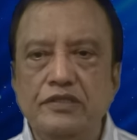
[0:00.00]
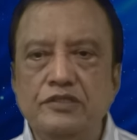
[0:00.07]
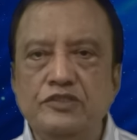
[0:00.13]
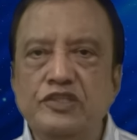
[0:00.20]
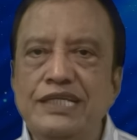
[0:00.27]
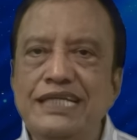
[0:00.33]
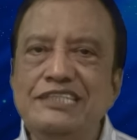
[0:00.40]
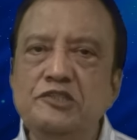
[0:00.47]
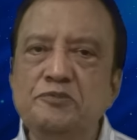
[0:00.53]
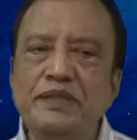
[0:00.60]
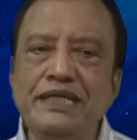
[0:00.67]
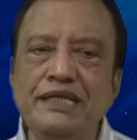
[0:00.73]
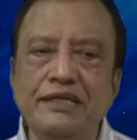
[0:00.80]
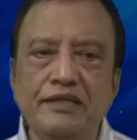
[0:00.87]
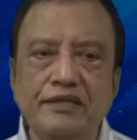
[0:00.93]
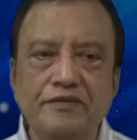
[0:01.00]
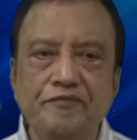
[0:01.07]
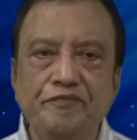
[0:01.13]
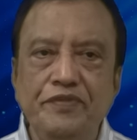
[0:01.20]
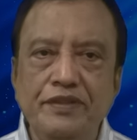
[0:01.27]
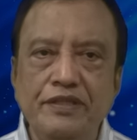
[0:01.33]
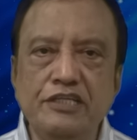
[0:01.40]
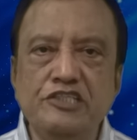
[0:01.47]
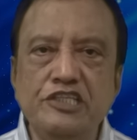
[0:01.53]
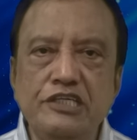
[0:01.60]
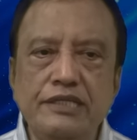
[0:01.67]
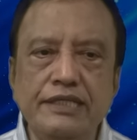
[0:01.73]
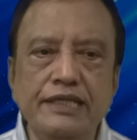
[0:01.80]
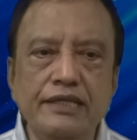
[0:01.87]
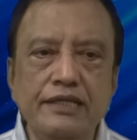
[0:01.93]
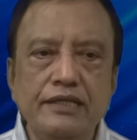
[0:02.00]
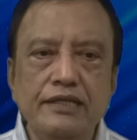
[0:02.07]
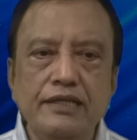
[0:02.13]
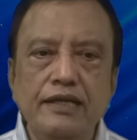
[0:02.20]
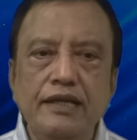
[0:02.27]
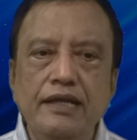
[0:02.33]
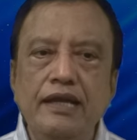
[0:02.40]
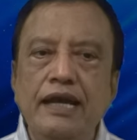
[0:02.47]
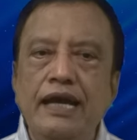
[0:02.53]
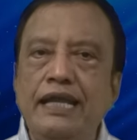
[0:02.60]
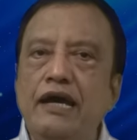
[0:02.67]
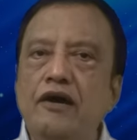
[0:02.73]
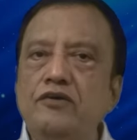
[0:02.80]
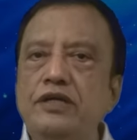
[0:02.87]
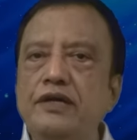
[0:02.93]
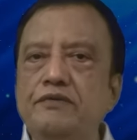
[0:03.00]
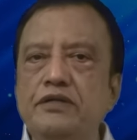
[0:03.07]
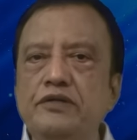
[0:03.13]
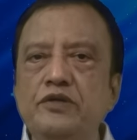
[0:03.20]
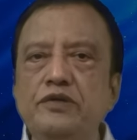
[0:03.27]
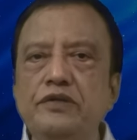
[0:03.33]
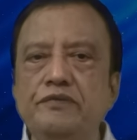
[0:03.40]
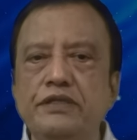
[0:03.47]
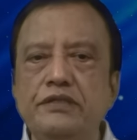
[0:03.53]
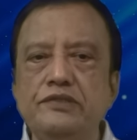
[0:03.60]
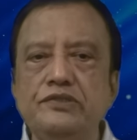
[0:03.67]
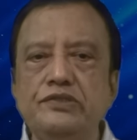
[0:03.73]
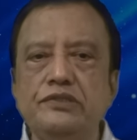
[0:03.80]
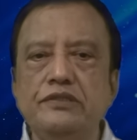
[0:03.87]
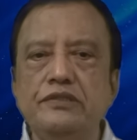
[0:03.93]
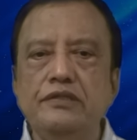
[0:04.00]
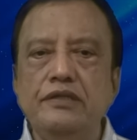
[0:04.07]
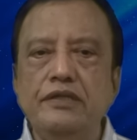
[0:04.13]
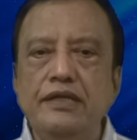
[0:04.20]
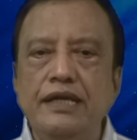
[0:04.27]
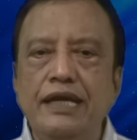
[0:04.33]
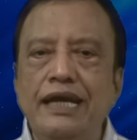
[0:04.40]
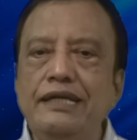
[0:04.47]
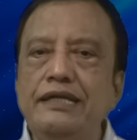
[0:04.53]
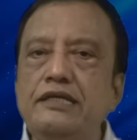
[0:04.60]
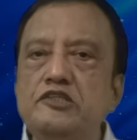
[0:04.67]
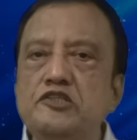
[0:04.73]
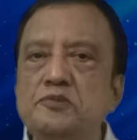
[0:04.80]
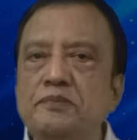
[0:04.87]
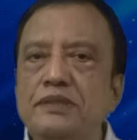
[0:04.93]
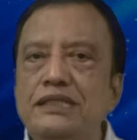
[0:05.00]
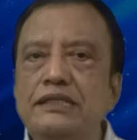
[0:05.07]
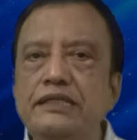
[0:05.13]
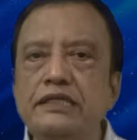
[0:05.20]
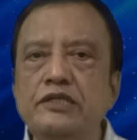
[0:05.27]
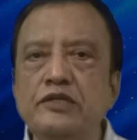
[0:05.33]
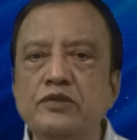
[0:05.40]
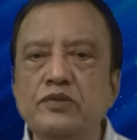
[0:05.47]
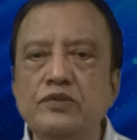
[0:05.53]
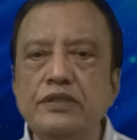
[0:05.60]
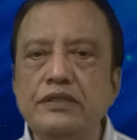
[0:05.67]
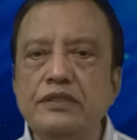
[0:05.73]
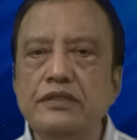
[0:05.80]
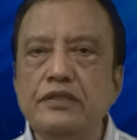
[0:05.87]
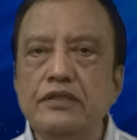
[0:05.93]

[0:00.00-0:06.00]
So let's begin the journey around our universe and its multitude